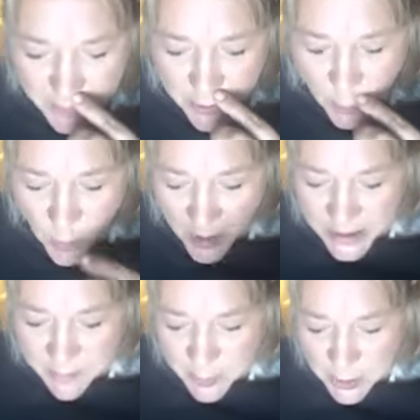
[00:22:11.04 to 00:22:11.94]
The
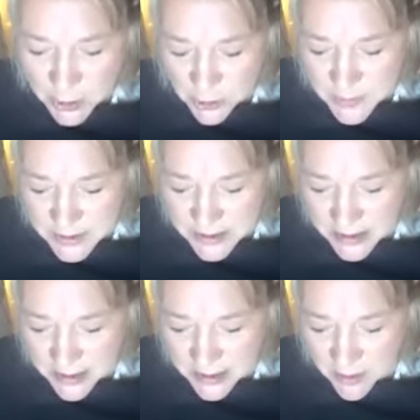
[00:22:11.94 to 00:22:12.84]
white plumes
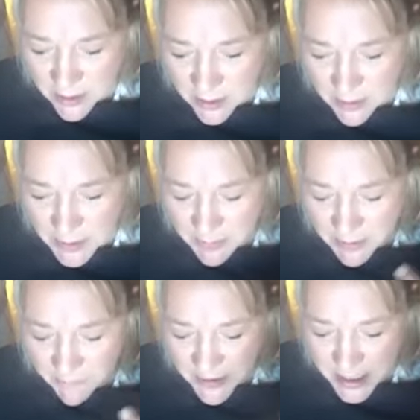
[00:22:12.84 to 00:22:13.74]
here
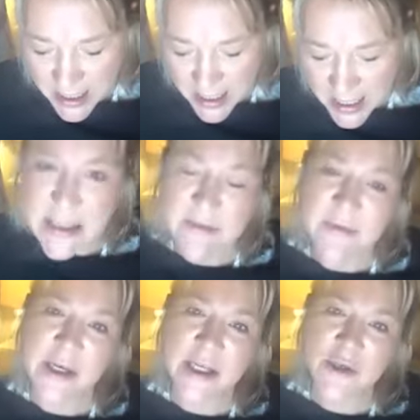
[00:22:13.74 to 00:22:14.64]
above their head is
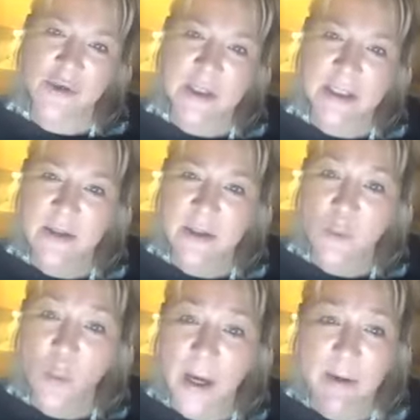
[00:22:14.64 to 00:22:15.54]
very interesting, because
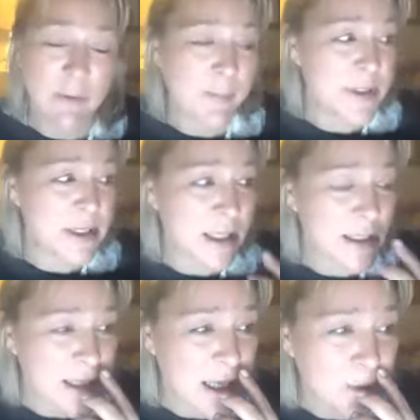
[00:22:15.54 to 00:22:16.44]
white
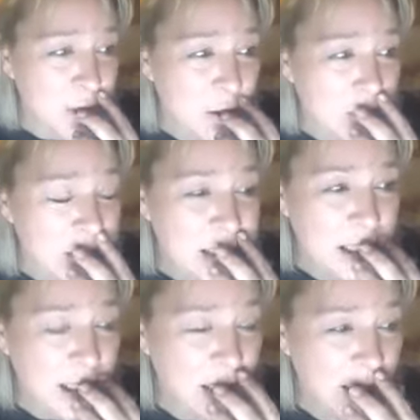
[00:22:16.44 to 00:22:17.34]
represents that
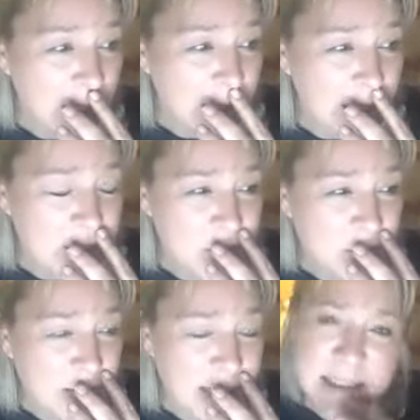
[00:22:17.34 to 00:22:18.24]
purity, that
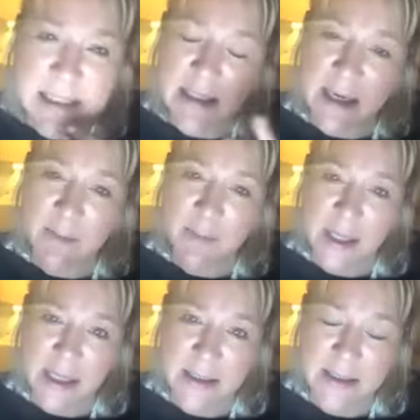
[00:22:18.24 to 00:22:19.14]
serenity, that
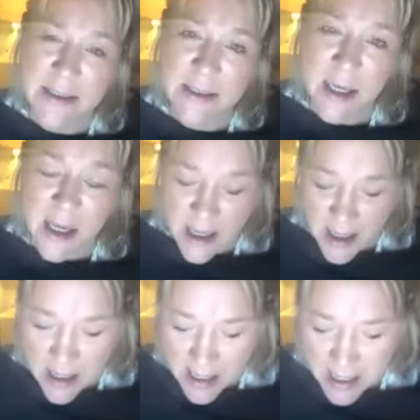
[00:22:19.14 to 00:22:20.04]
peace.
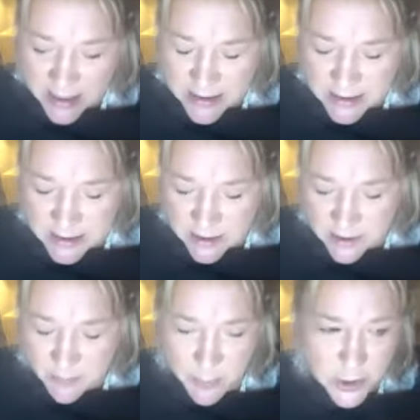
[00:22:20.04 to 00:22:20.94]
And
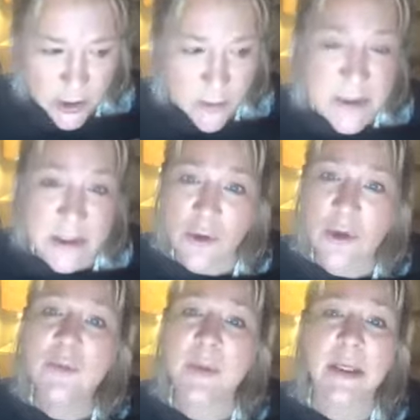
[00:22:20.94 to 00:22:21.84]
the plumes
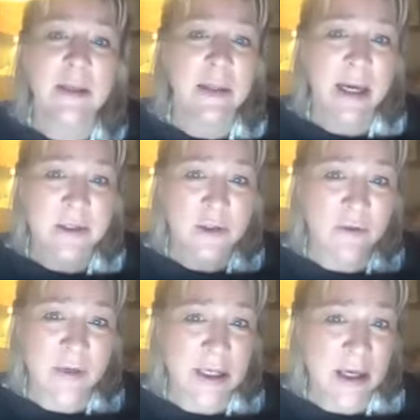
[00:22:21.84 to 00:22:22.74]
could be that sort
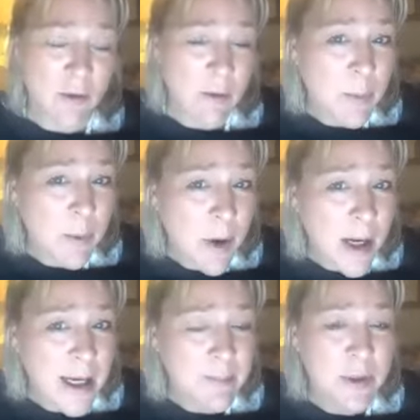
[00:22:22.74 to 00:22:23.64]
of ego and
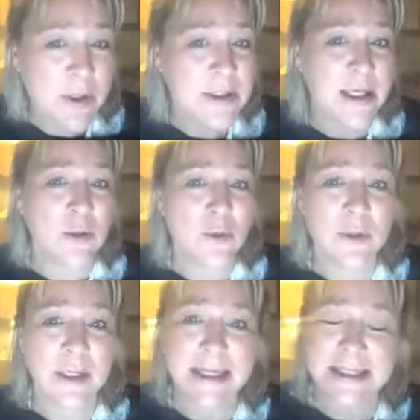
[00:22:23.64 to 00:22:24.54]
pride, because they're not
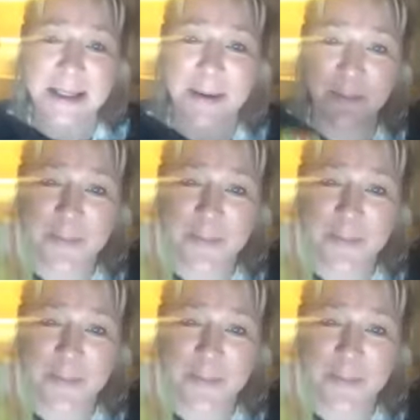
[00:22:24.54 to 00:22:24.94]
getting up,